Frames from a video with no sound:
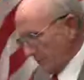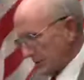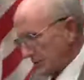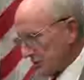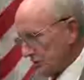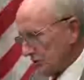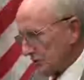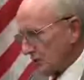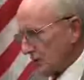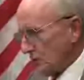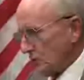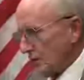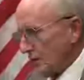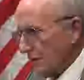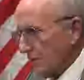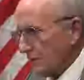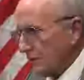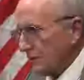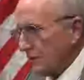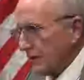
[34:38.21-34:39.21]
But you see,
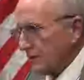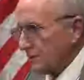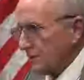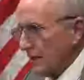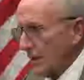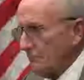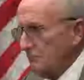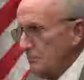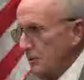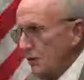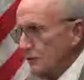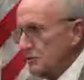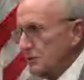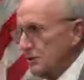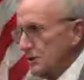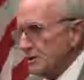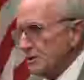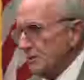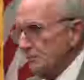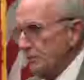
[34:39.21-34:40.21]
one of the things that I'm
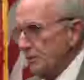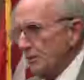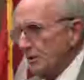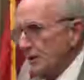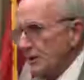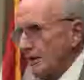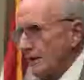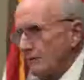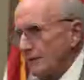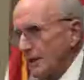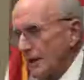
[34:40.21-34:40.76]
most disappointed of,